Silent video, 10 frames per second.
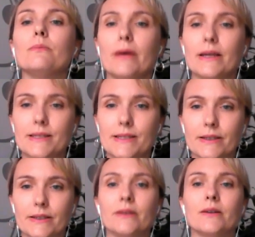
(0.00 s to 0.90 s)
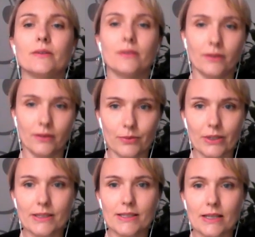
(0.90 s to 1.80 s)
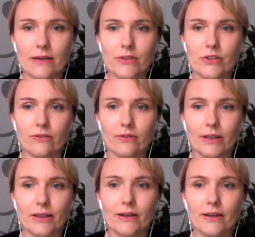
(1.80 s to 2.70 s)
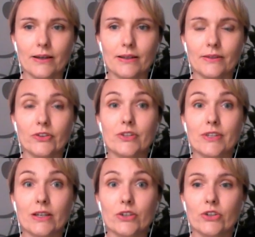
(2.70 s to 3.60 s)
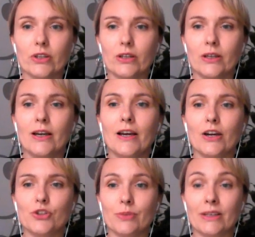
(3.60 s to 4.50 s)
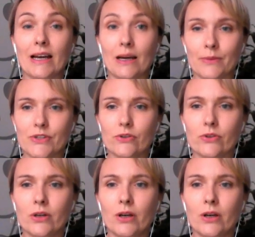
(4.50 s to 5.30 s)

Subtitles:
based in Bratislava, Slovakia, and it's actually a job at Amazon,